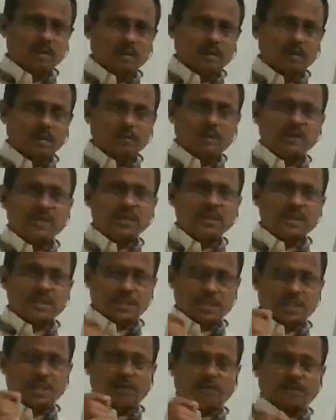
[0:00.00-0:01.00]
The word
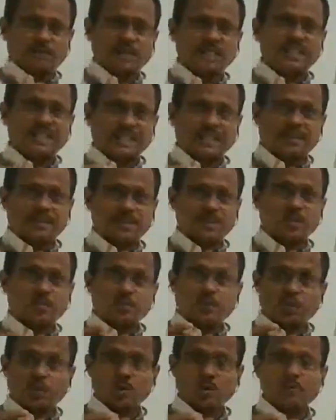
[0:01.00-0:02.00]
itself indicates
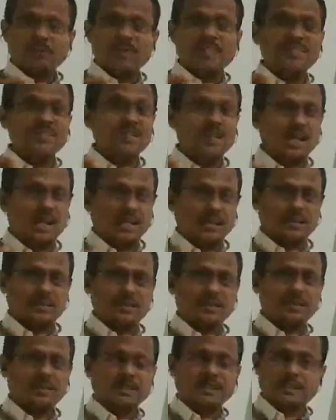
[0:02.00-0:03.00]
photo means light,
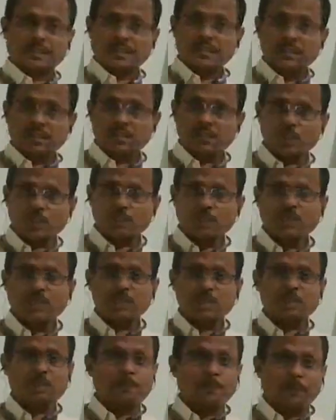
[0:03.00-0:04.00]
synthesis
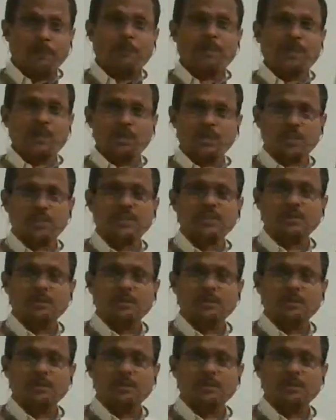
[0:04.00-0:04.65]
means preparation.